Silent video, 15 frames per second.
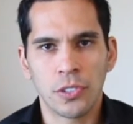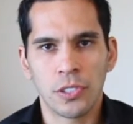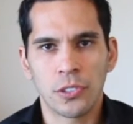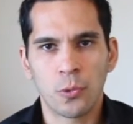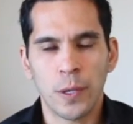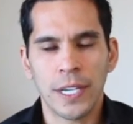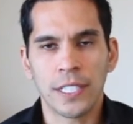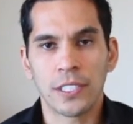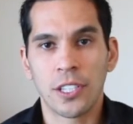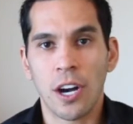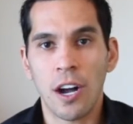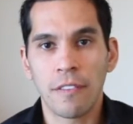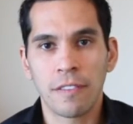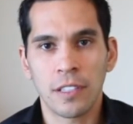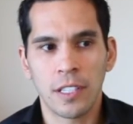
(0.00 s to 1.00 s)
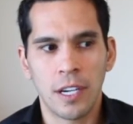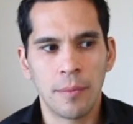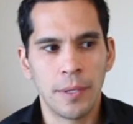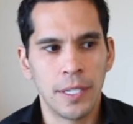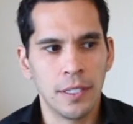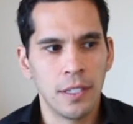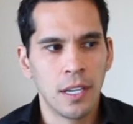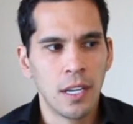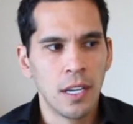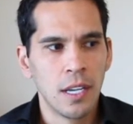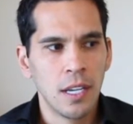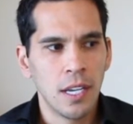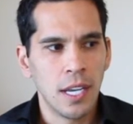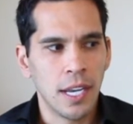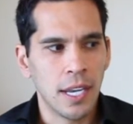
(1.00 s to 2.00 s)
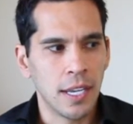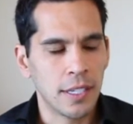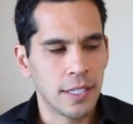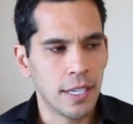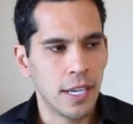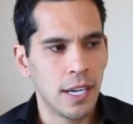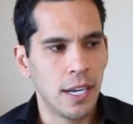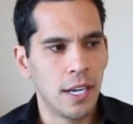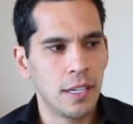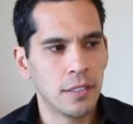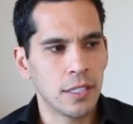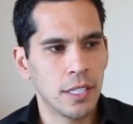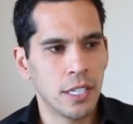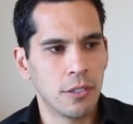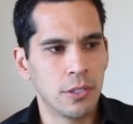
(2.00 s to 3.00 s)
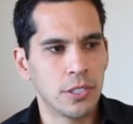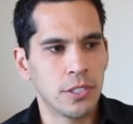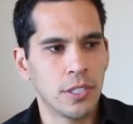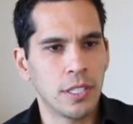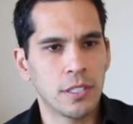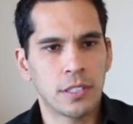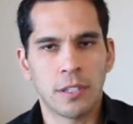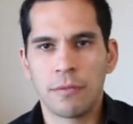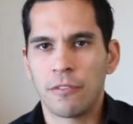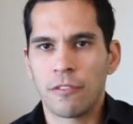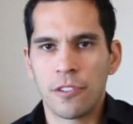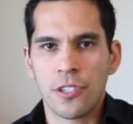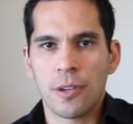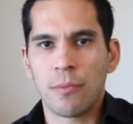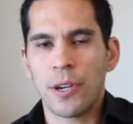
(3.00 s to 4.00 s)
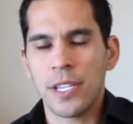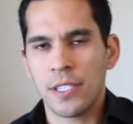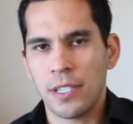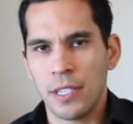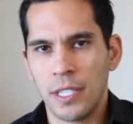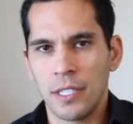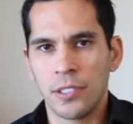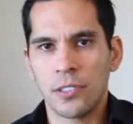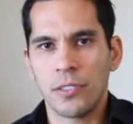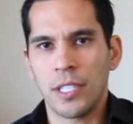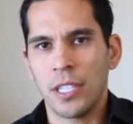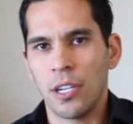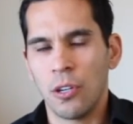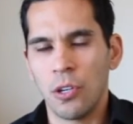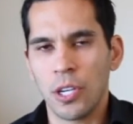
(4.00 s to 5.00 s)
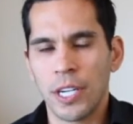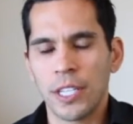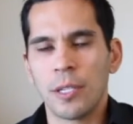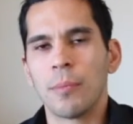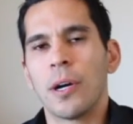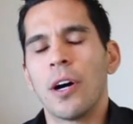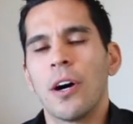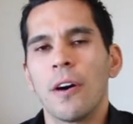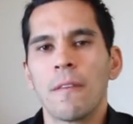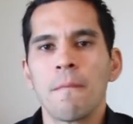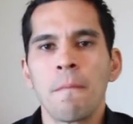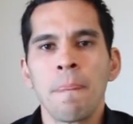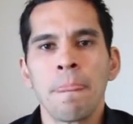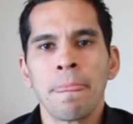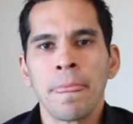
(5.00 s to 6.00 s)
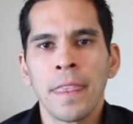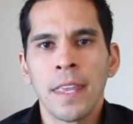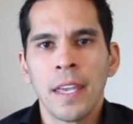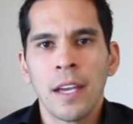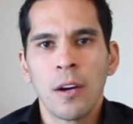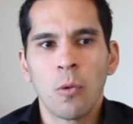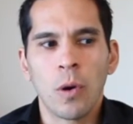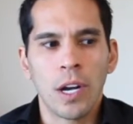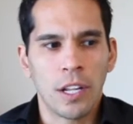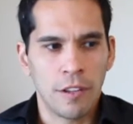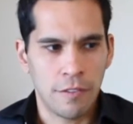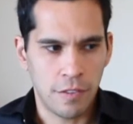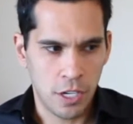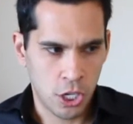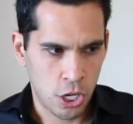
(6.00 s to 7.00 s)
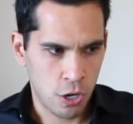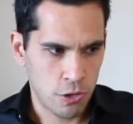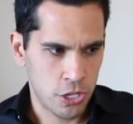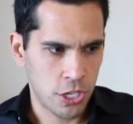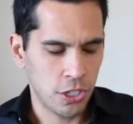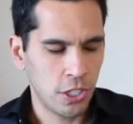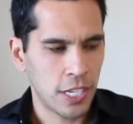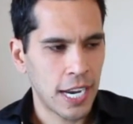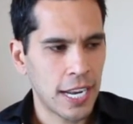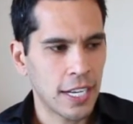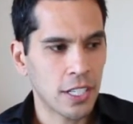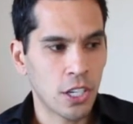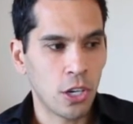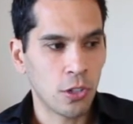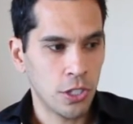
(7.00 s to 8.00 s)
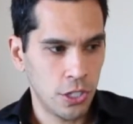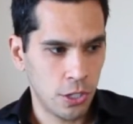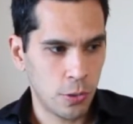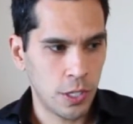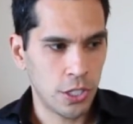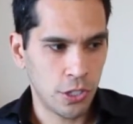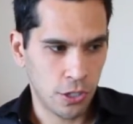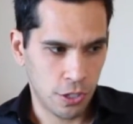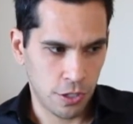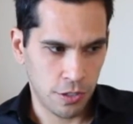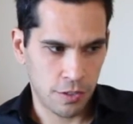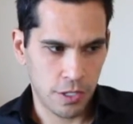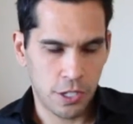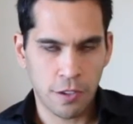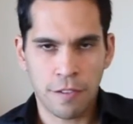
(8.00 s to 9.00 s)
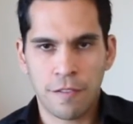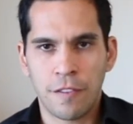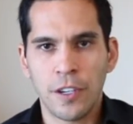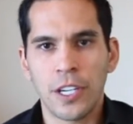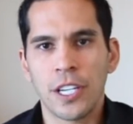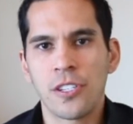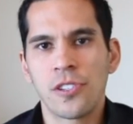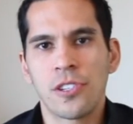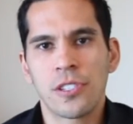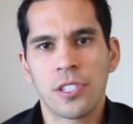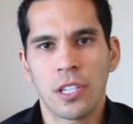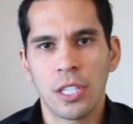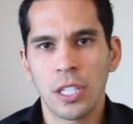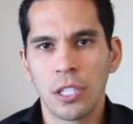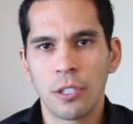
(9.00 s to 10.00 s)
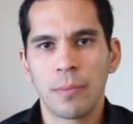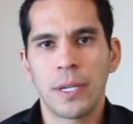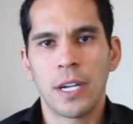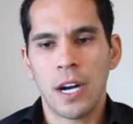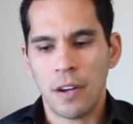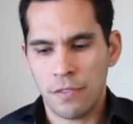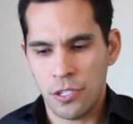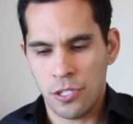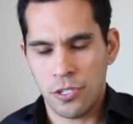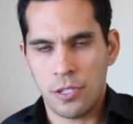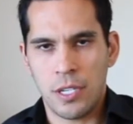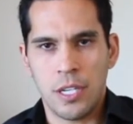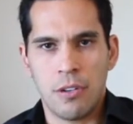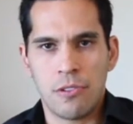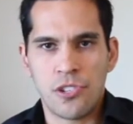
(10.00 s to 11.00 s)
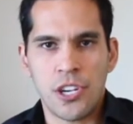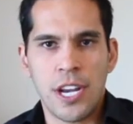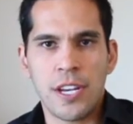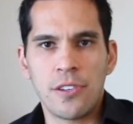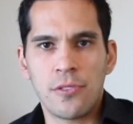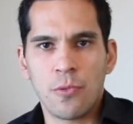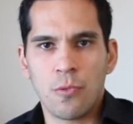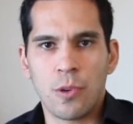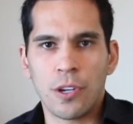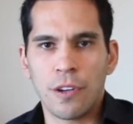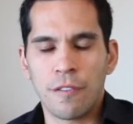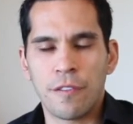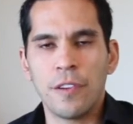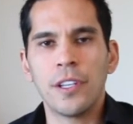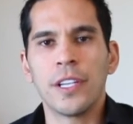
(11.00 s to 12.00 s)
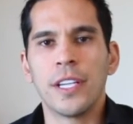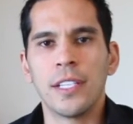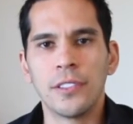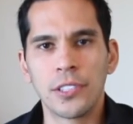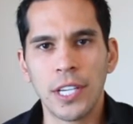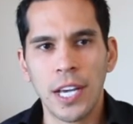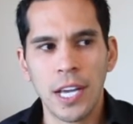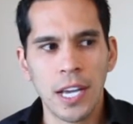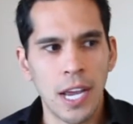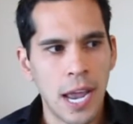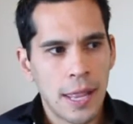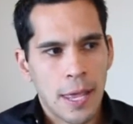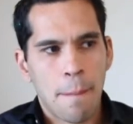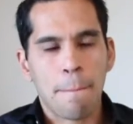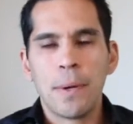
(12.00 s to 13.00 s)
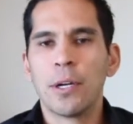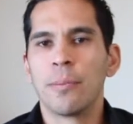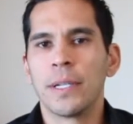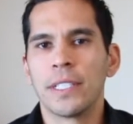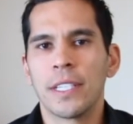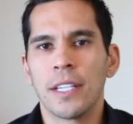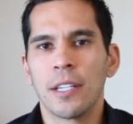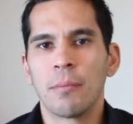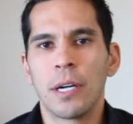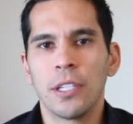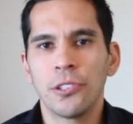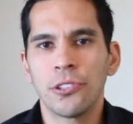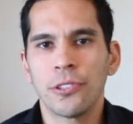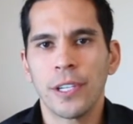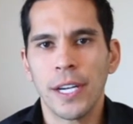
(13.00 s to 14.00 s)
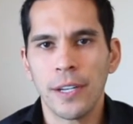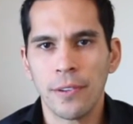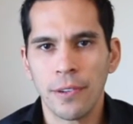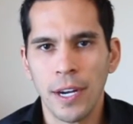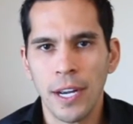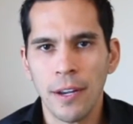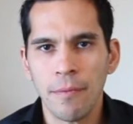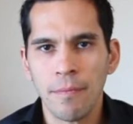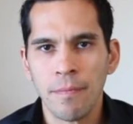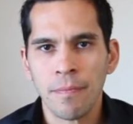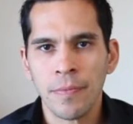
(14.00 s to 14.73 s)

swinging his golf club and he's for some reason he's hooking the ball. Well, a coach can look at it and go, you know what, your foot is just a little bit off. Just change where your foot is, and then boom, he's hitting the ball straight, right?